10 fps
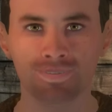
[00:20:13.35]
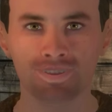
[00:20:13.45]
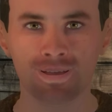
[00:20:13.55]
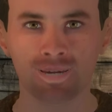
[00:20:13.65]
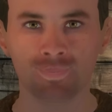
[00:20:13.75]

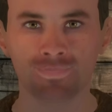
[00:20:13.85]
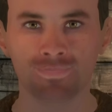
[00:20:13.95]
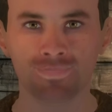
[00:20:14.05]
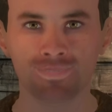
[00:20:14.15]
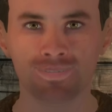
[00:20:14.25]
Thank
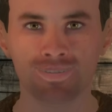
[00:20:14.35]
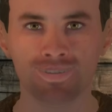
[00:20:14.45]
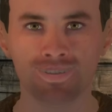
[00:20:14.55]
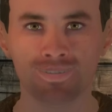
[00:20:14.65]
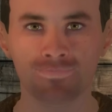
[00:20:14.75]
you.
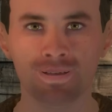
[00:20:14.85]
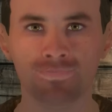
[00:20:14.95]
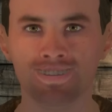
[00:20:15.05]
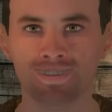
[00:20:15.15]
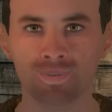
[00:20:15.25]
I'm
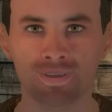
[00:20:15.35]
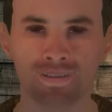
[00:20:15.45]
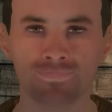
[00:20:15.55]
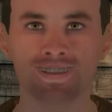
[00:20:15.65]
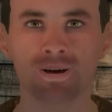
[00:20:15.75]
happy you
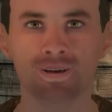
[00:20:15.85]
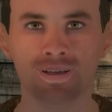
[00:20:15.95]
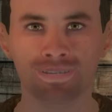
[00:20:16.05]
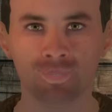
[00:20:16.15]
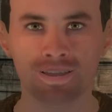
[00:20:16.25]
gave me a
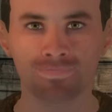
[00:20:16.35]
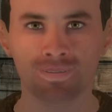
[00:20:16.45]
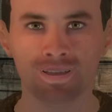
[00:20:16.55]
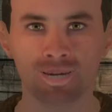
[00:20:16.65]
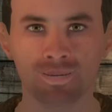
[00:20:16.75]
chance to
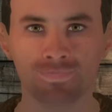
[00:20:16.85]
explain.